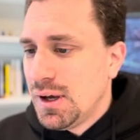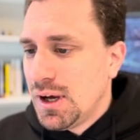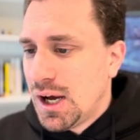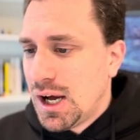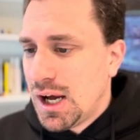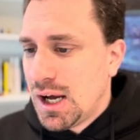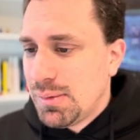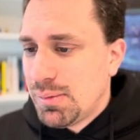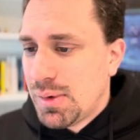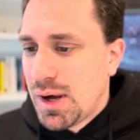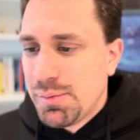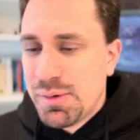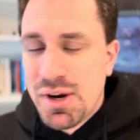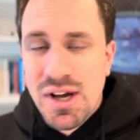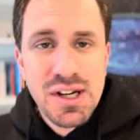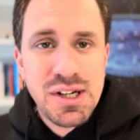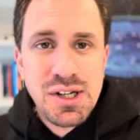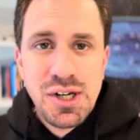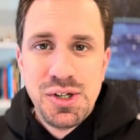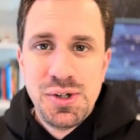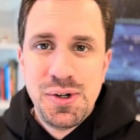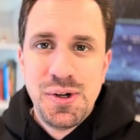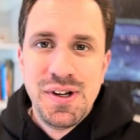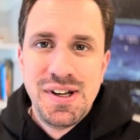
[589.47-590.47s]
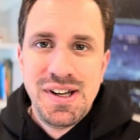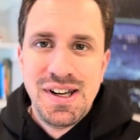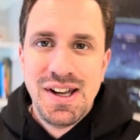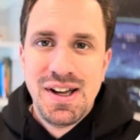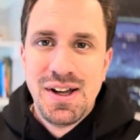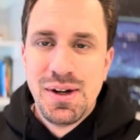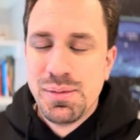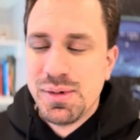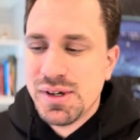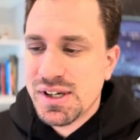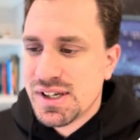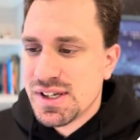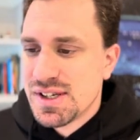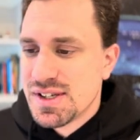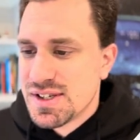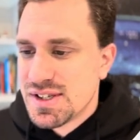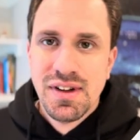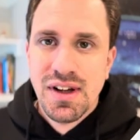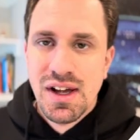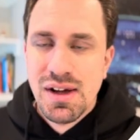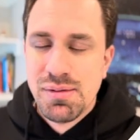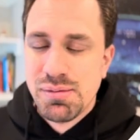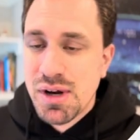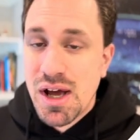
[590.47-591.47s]
Um, I'm not going to do it now
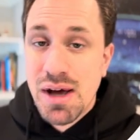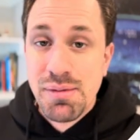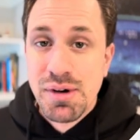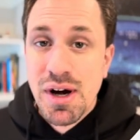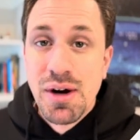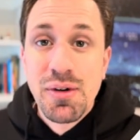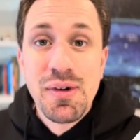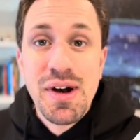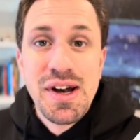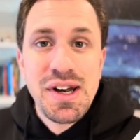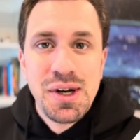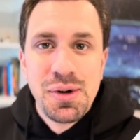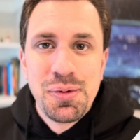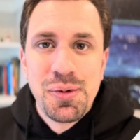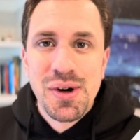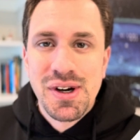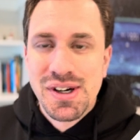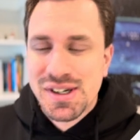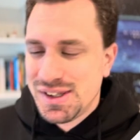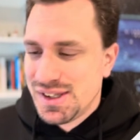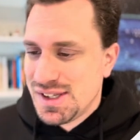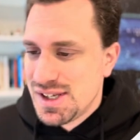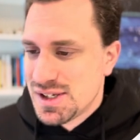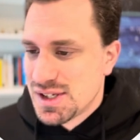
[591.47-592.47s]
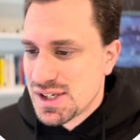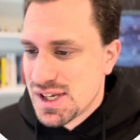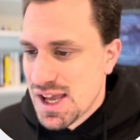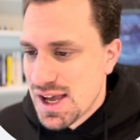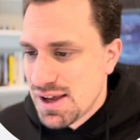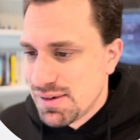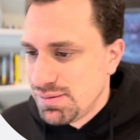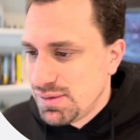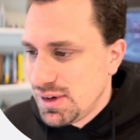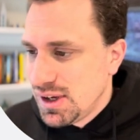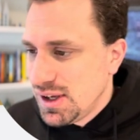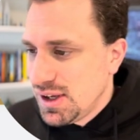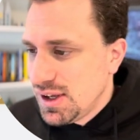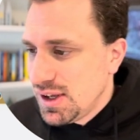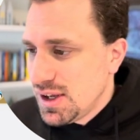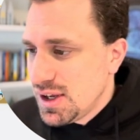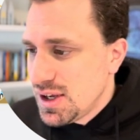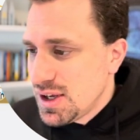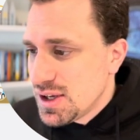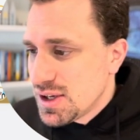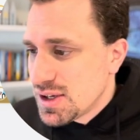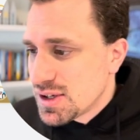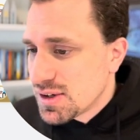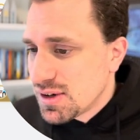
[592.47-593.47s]
because I'm not, I'm not ready to work on this yet.
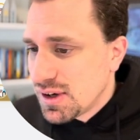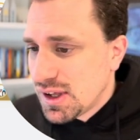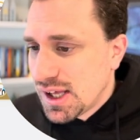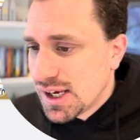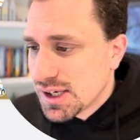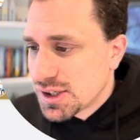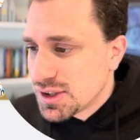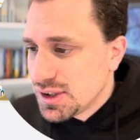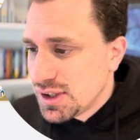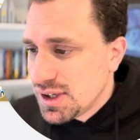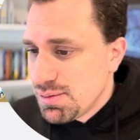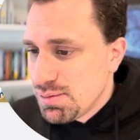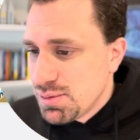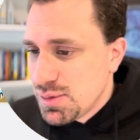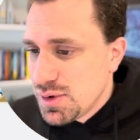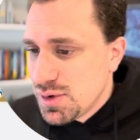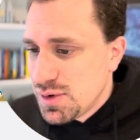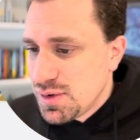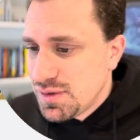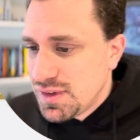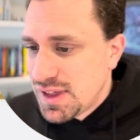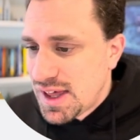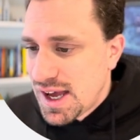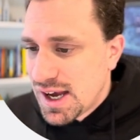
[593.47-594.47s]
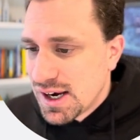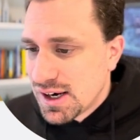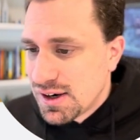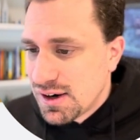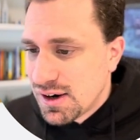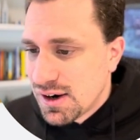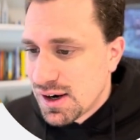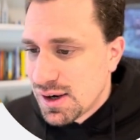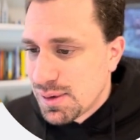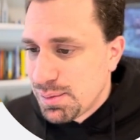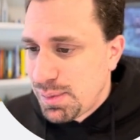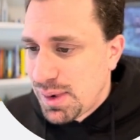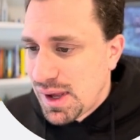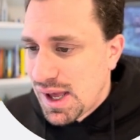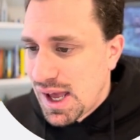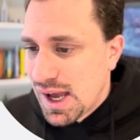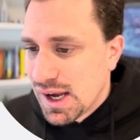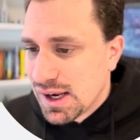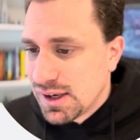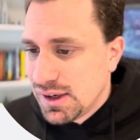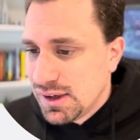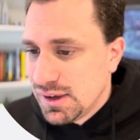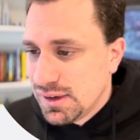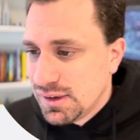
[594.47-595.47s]
So I'll actually move that card
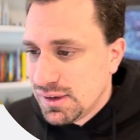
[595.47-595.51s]
back.